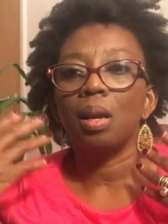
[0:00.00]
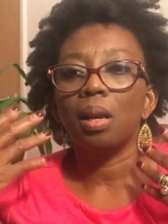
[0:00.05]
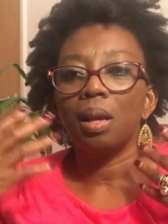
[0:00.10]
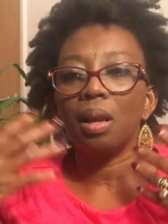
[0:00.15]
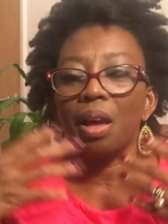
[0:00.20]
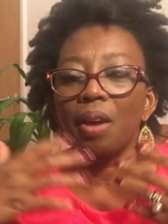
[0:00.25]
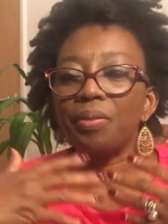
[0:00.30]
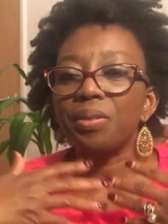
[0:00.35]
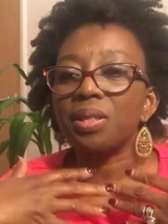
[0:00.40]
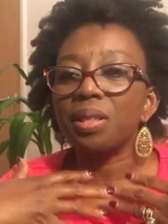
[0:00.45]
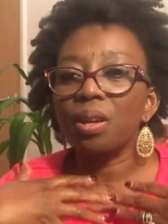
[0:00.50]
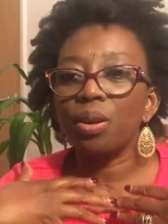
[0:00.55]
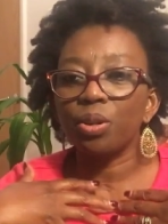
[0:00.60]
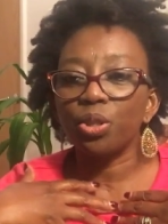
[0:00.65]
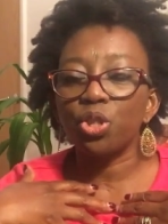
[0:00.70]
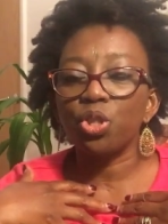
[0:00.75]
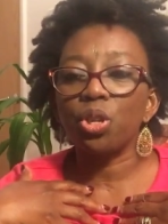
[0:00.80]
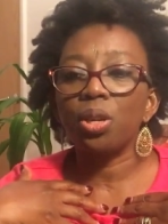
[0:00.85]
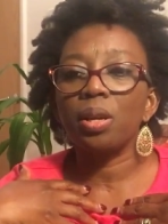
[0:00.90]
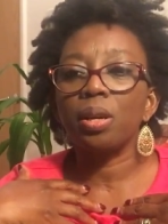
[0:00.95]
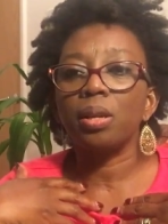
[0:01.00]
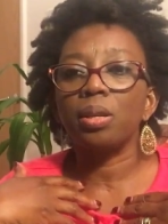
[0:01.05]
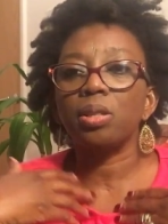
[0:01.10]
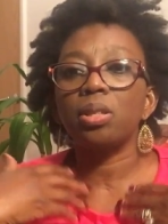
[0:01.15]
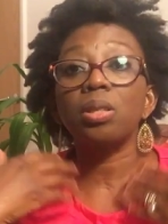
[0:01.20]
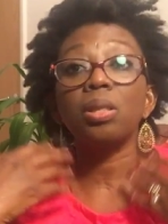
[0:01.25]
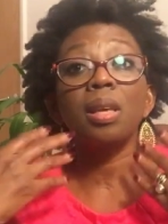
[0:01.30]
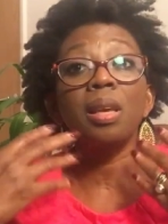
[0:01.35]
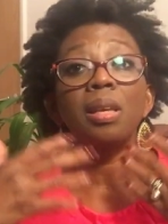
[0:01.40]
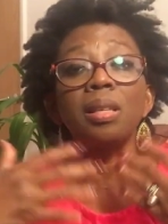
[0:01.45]
lifestyle
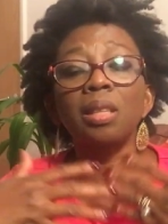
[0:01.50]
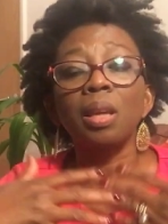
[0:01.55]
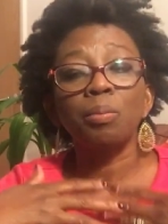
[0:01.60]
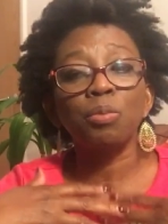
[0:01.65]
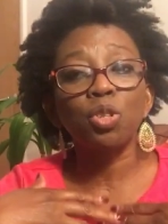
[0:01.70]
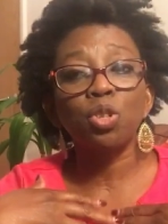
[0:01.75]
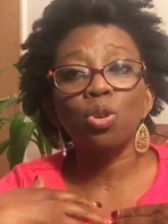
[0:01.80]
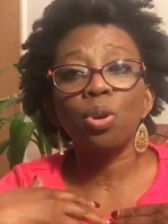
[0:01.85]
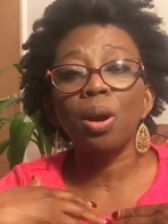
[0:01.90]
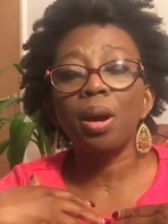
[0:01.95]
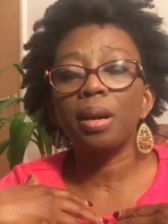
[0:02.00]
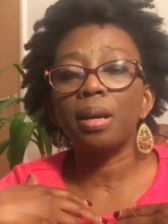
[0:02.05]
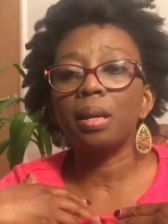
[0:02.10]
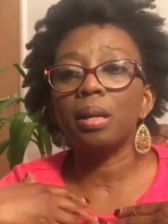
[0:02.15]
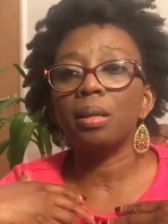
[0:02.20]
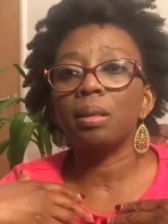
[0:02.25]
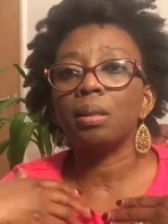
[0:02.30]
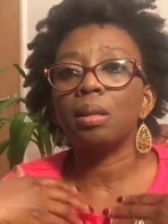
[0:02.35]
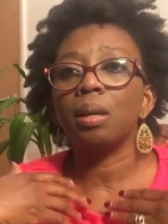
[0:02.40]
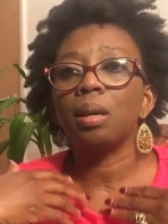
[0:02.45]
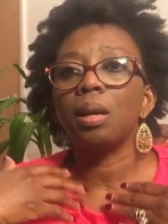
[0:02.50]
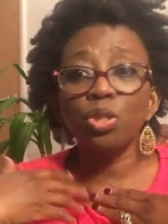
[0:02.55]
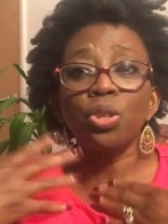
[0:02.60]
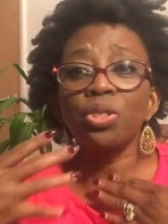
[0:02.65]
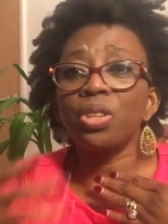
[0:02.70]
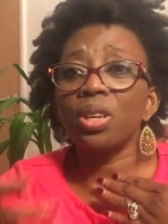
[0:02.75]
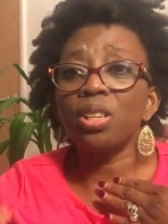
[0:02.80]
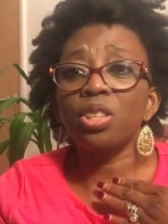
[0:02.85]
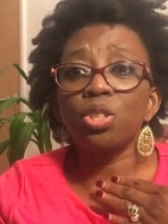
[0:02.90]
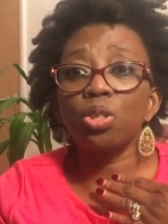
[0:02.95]
change, things I'm trying,
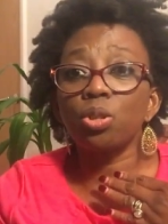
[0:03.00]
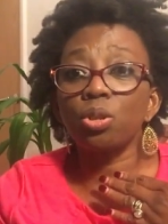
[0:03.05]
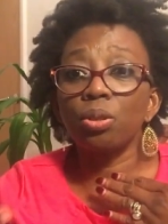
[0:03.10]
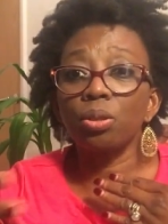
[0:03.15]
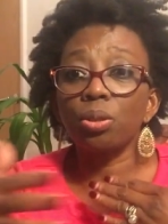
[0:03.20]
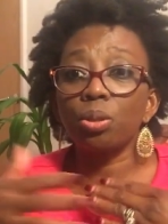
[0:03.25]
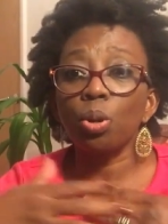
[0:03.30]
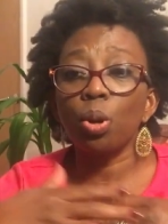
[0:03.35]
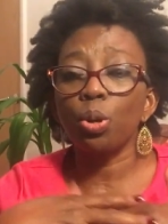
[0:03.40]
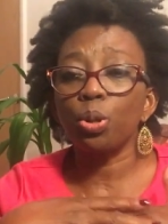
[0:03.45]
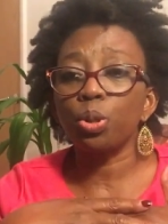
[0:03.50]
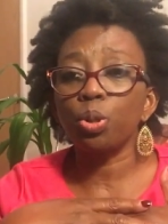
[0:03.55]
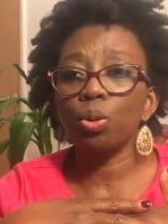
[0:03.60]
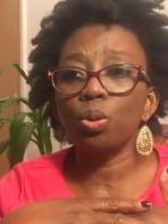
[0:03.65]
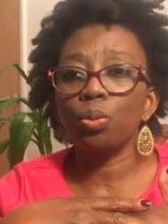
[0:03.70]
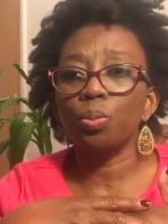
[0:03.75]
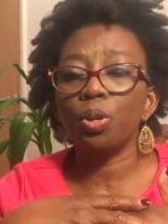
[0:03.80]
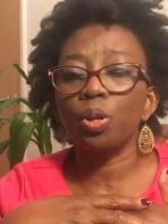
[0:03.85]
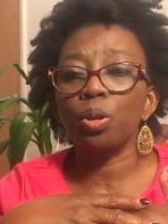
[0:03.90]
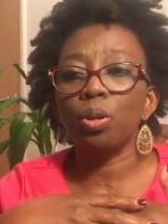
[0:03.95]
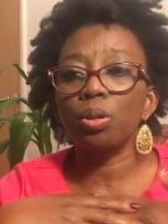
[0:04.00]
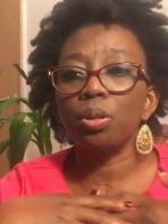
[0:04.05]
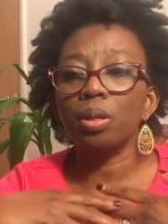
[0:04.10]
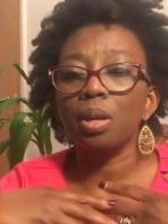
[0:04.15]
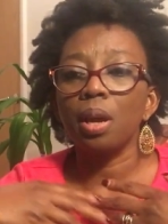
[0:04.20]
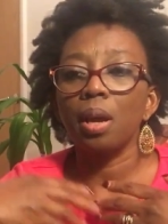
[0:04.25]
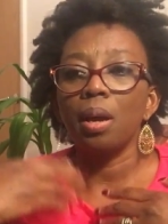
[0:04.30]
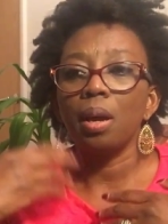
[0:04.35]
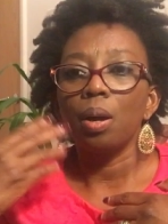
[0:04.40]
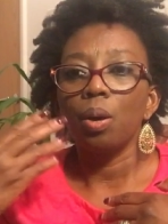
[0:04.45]
suggestions also, because
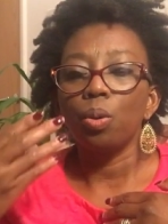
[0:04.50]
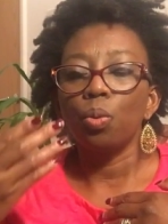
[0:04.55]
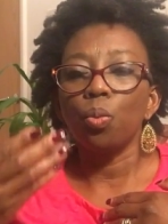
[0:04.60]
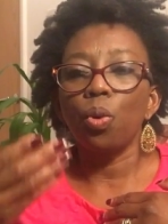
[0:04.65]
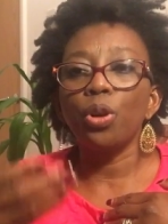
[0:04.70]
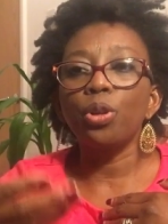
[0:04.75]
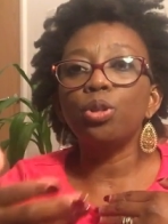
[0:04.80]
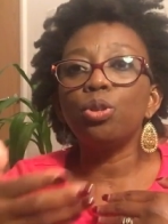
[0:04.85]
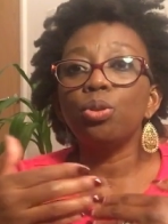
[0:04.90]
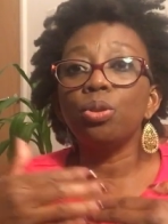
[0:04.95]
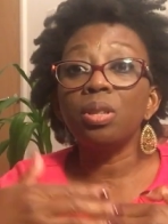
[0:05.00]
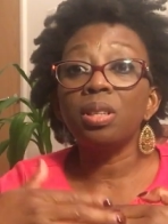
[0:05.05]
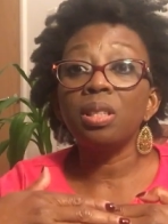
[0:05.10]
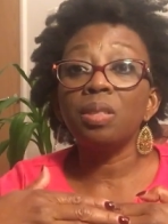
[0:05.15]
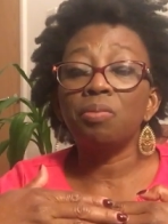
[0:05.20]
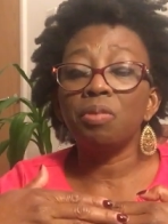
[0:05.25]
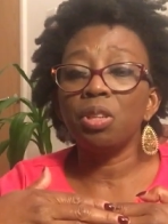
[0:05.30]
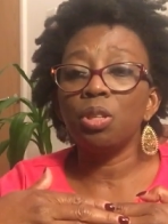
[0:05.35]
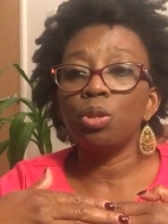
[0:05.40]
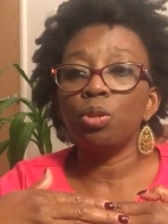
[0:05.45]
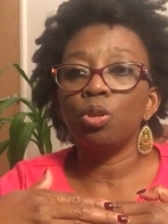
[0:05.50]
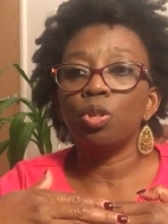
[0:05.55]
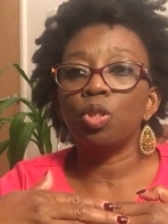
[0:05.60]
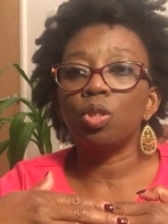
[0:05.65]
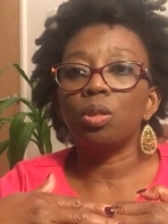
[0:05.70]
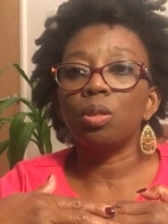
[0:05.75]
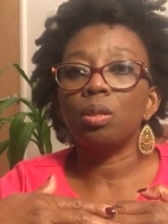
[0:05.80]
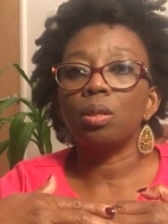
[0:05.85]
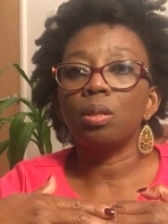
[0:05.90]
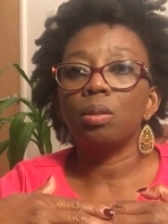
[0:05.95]
when you do these
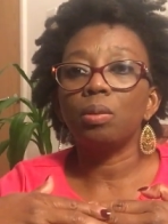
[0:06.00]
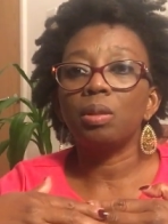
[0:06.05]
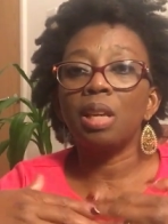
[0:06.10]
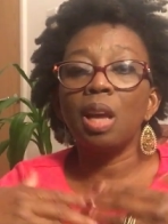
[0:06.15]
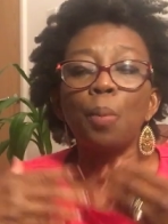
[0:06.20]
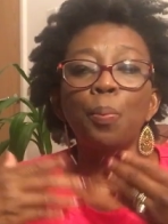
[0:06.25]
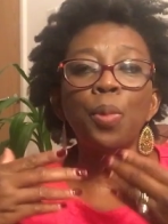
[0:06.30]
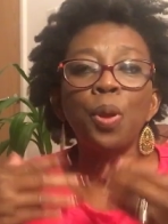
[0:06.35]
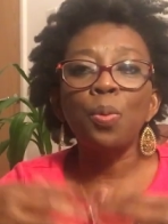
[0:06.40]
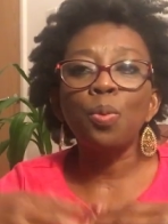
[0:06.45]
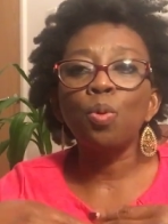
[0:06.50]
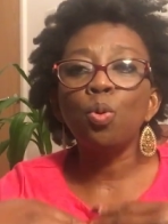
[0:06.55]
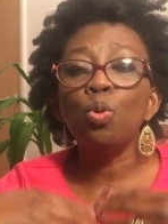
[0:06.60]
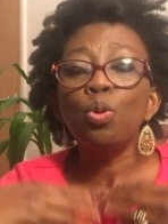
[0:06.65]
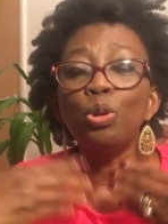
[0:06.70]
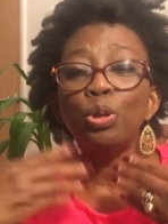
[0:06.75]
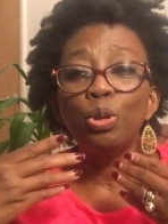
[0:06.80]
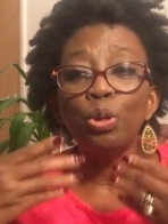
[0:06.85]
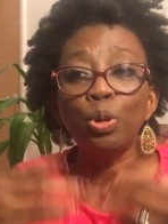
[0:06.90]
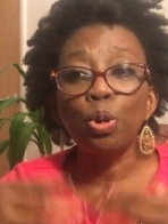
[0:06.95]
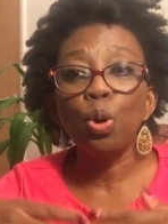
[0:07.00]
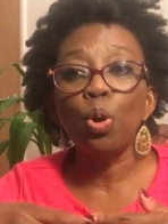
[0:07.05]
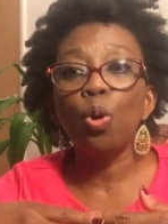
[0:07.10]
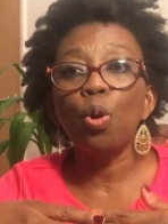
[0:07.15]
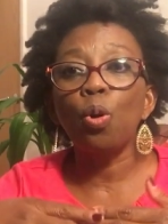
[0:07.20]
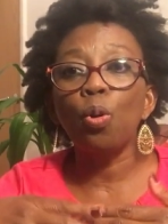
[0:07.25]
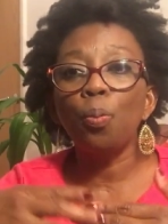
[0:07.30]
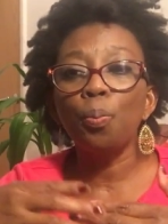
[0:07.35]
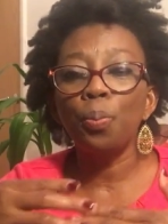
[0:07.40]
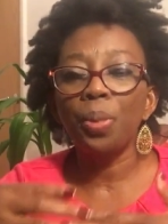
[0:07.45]
videos, there are people who
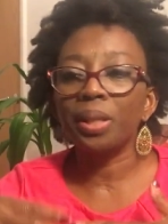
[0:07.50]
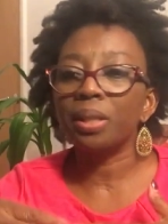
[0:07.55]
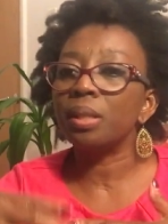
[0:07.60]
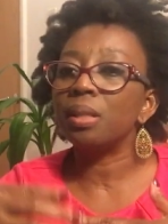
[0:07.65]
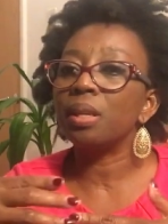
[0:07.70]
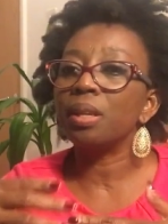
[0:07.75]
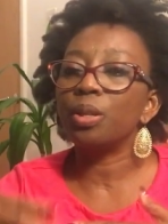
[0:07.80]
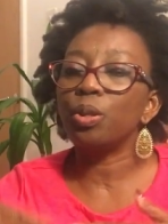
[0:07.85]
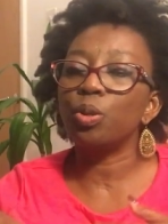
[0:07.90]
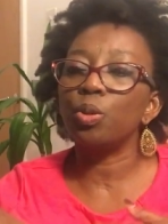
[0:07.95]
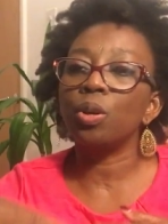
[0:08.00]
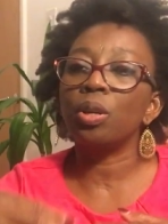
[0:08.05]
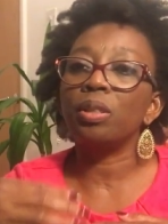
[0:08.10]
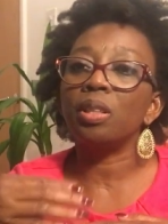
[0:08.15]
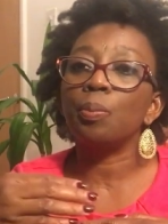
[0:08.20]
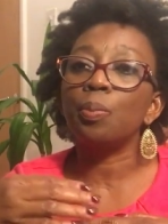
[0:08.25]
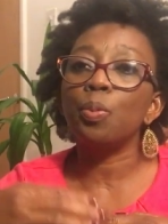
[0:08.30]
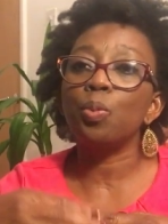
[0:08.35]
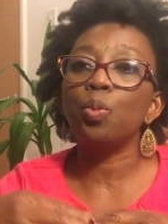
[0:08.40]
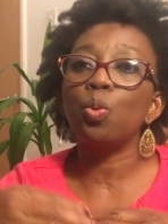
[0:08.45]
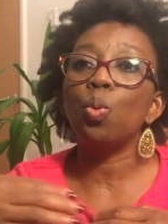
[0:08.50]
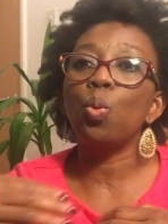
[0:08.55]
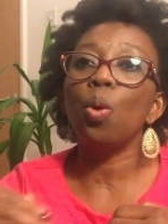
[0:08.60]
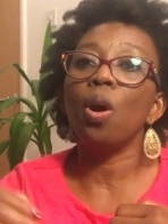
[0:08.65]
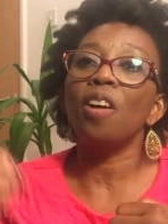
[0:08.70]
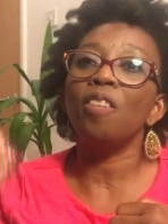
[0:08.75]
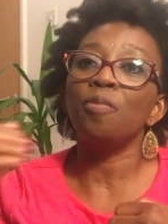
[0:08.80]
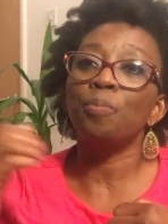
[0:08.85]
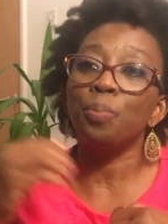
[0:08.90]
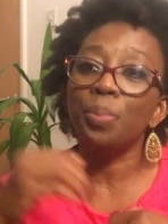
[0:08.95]
know better than you, and there are people who
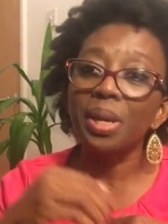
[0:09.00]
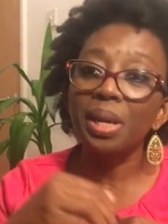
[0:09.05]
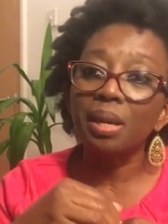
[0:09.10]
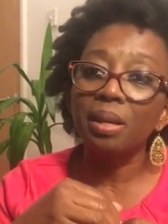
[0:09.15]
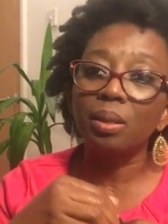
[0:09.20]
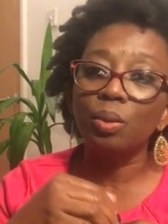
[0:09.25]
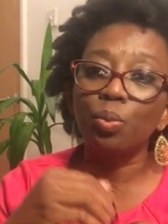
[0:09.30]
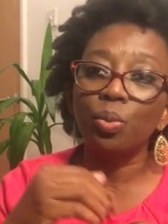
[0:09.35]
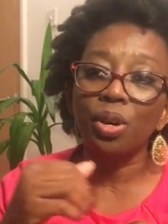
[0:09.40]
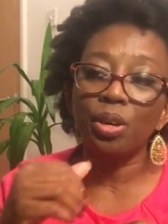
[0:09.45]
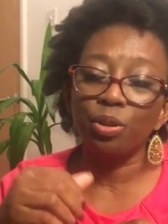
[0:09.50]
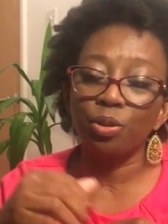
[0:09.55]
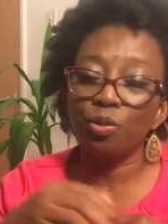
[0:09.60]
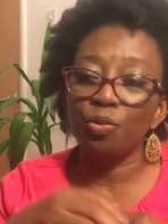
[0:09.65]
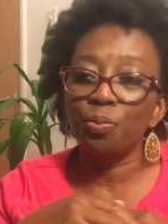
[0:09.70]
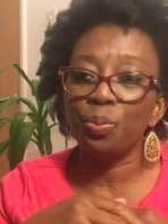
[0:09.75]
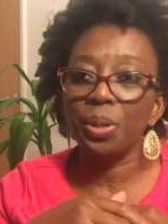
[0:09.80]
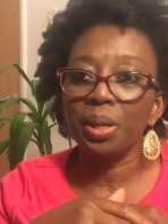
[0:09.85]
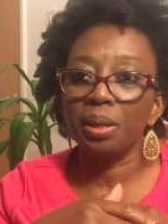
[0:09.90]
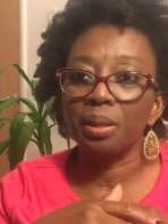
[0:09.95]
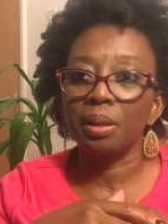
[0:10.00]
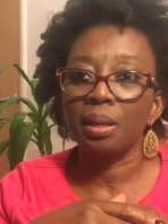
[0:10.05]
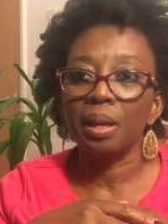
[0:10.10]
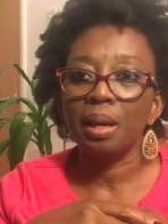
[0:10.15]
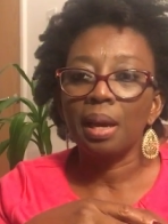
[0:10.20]
have been where you've been,